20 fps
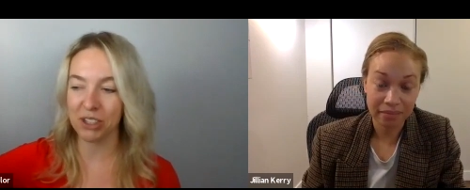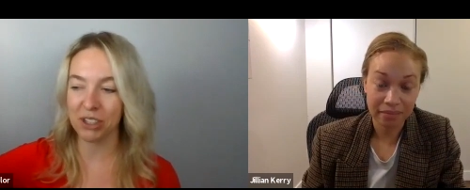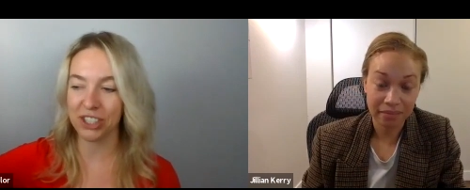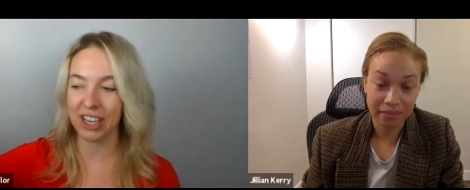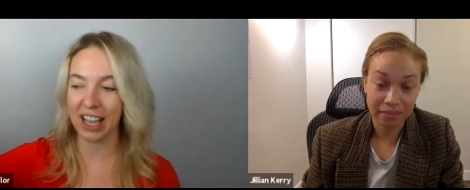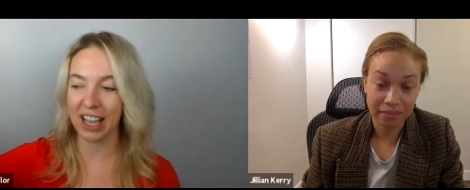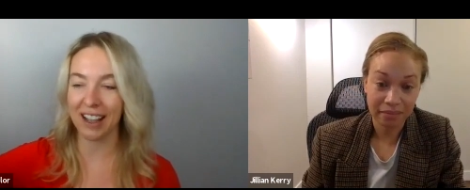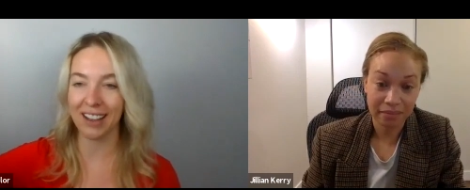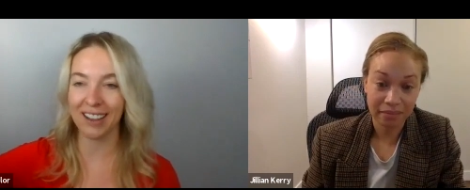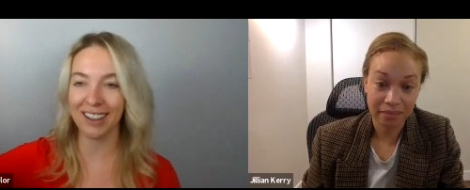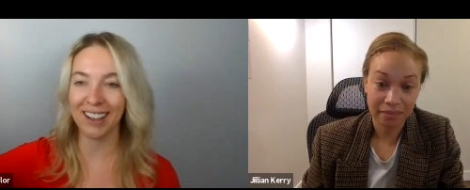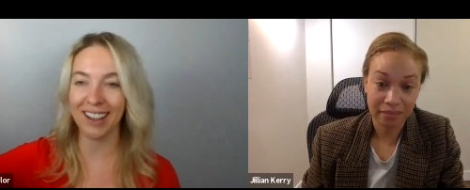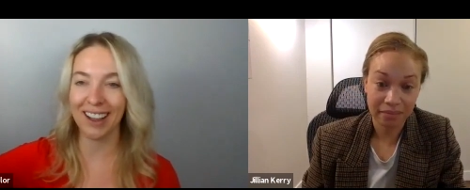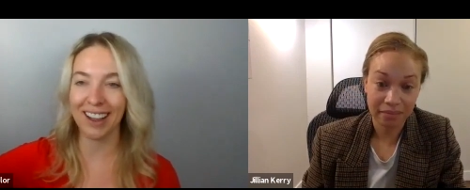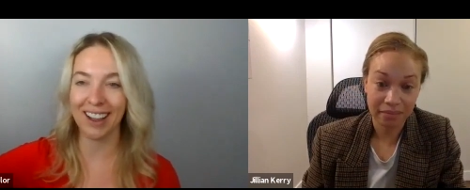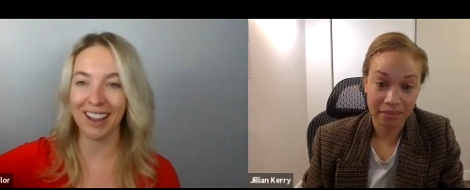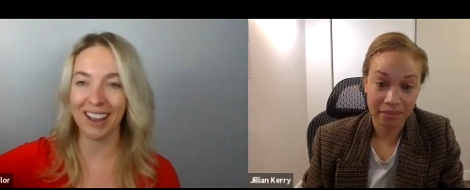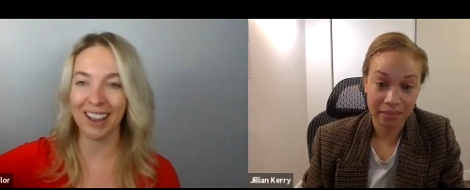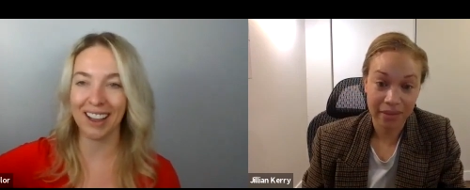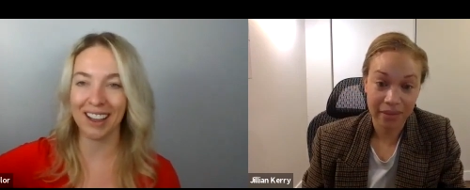Speaker 1: Michelle.
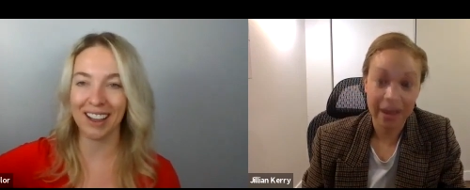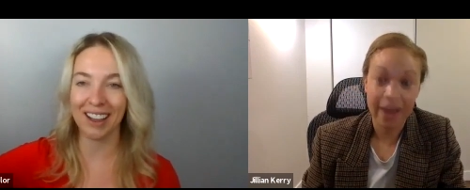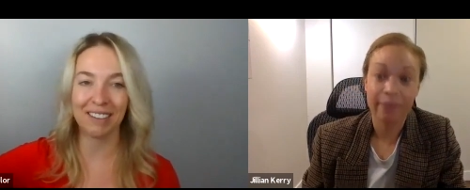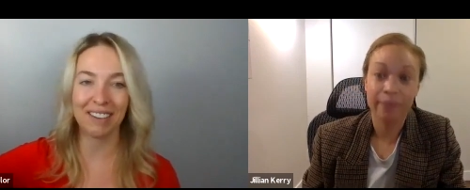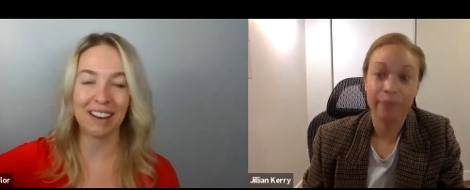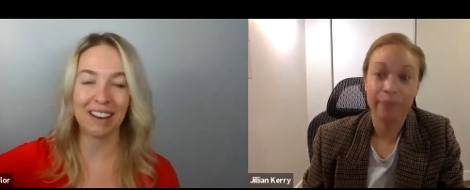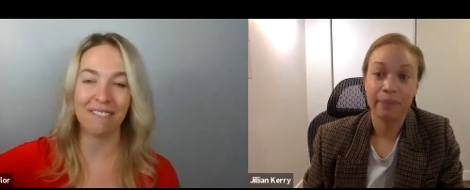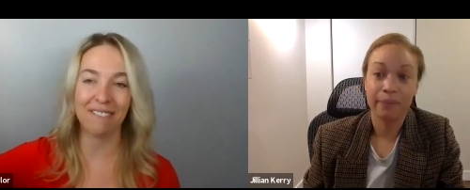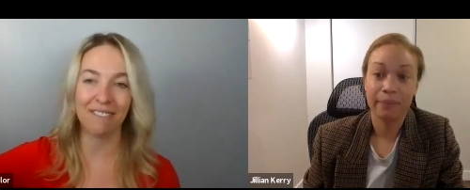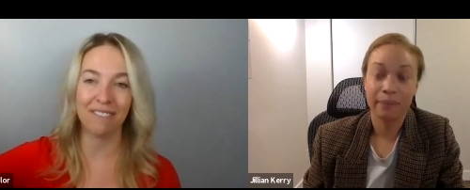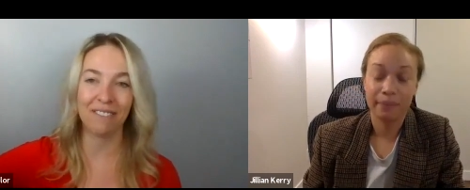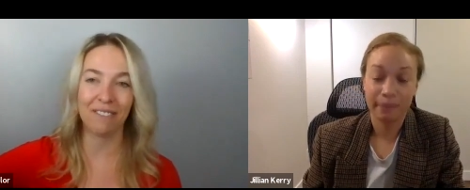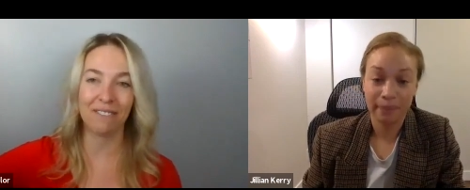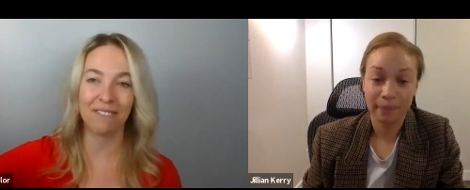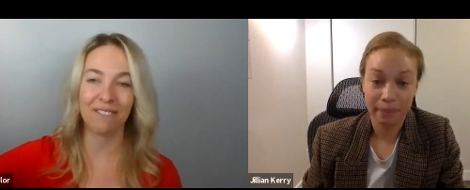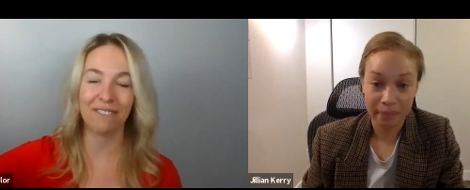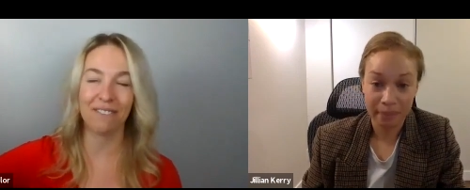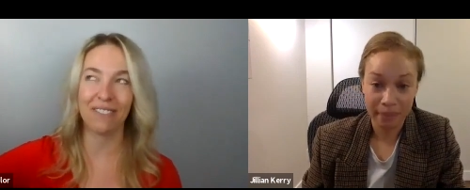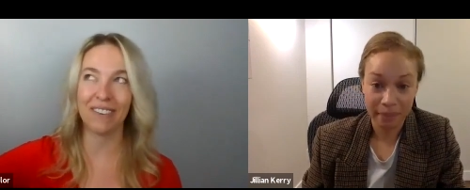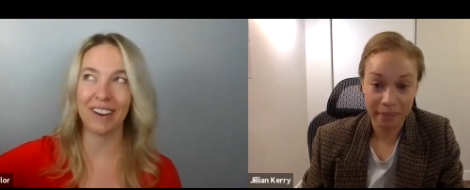Uh, yeah.
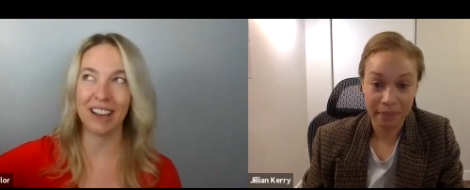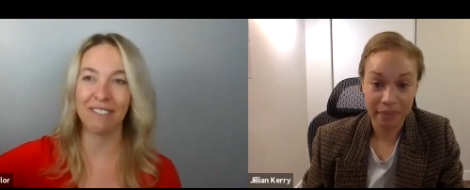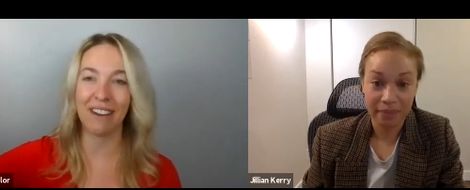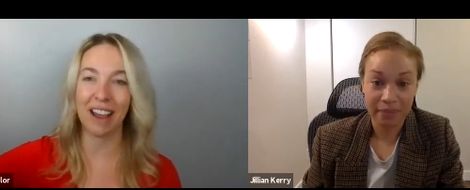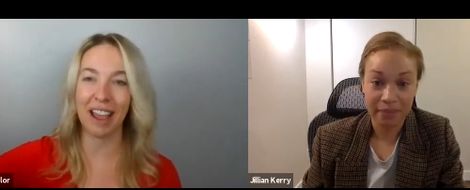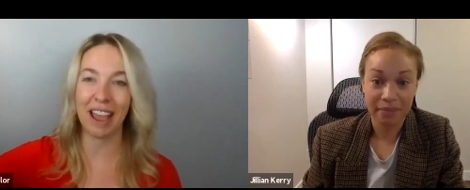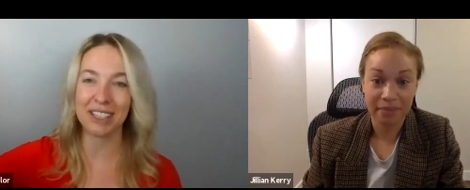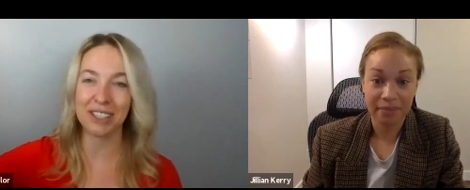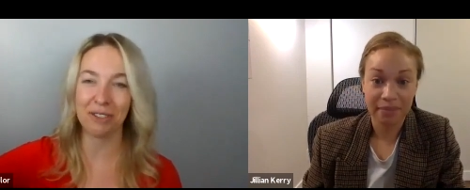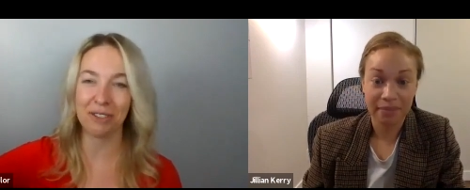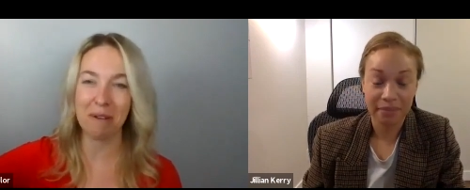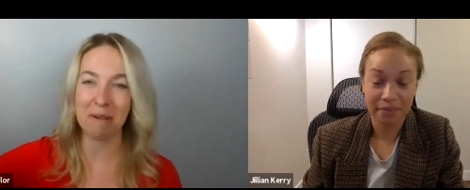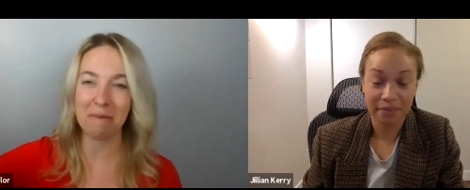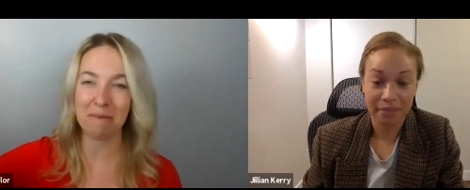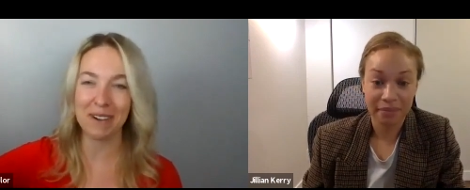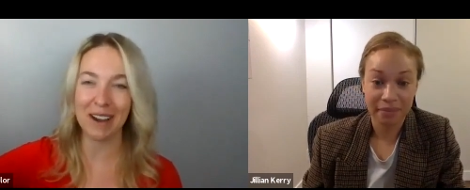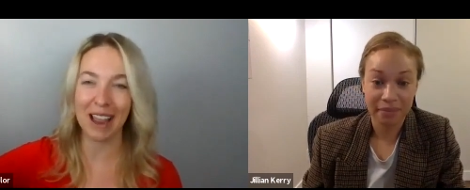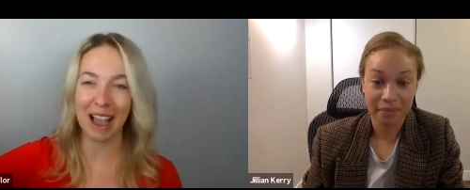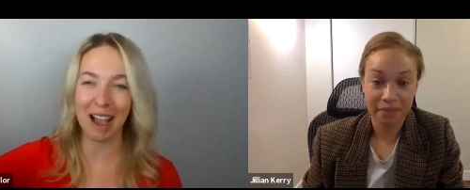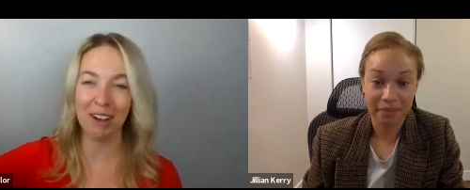if I had to
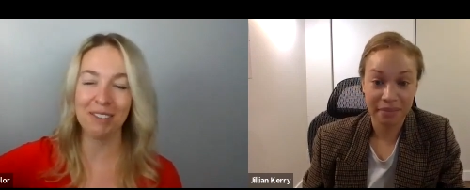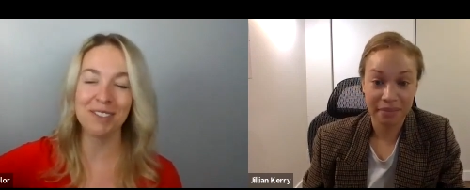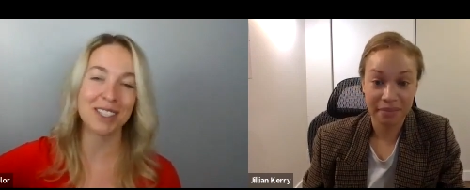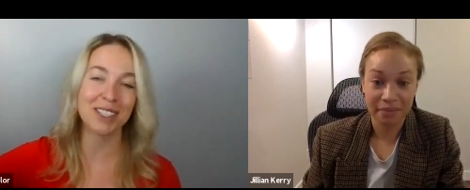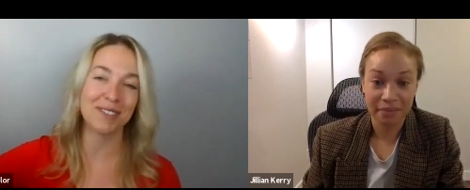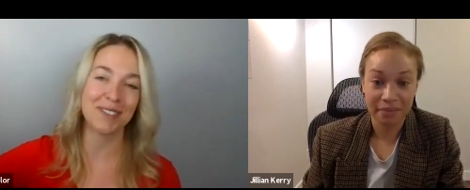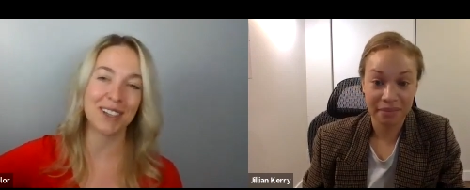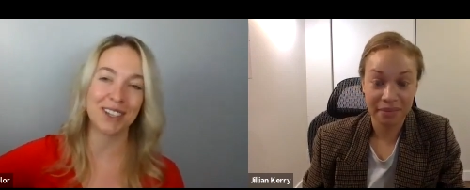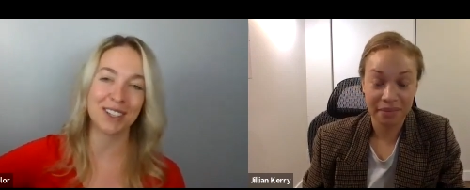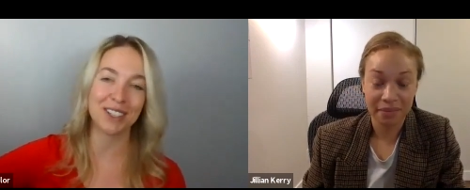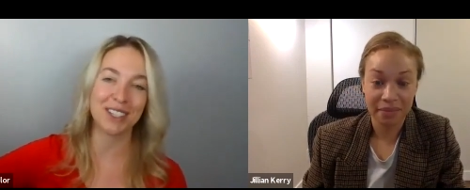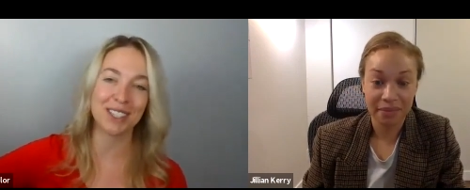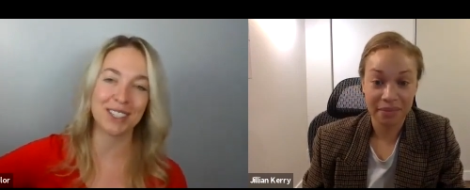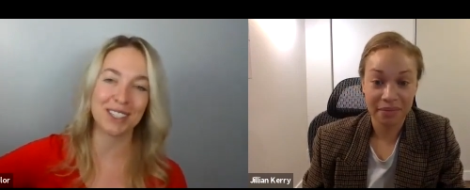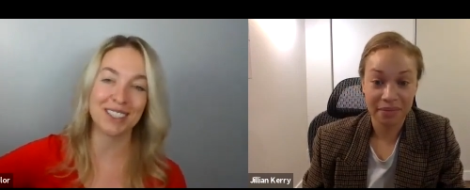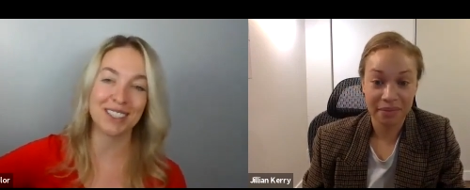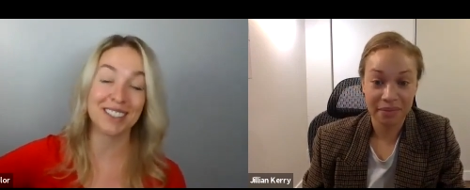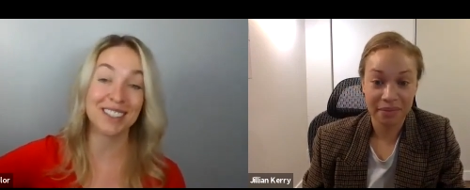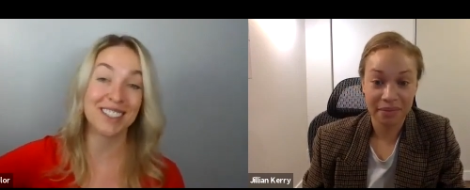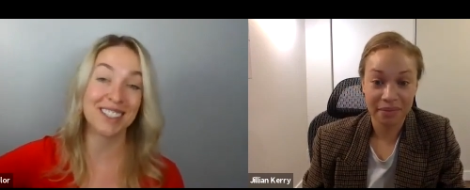remember now, just because
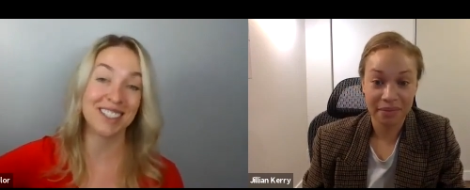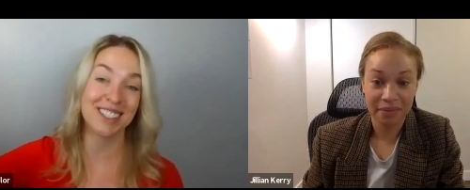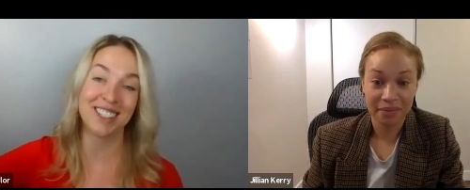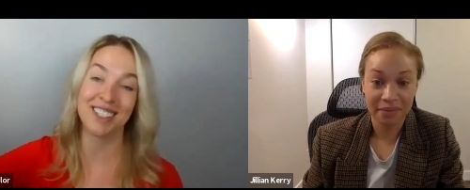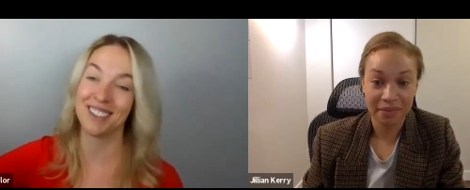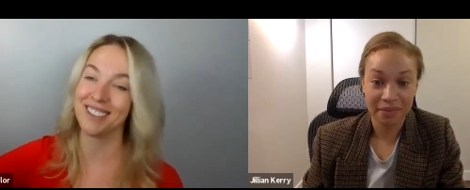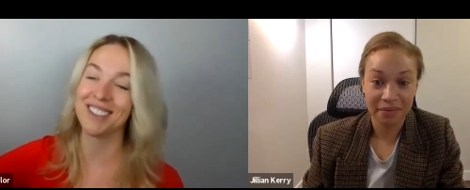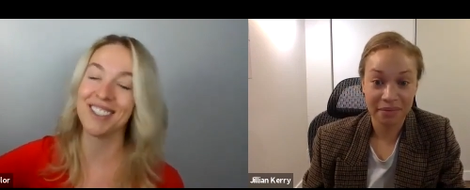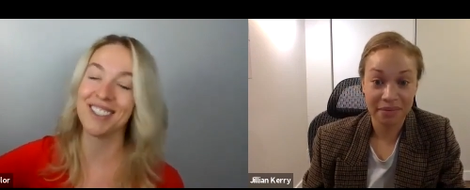she's still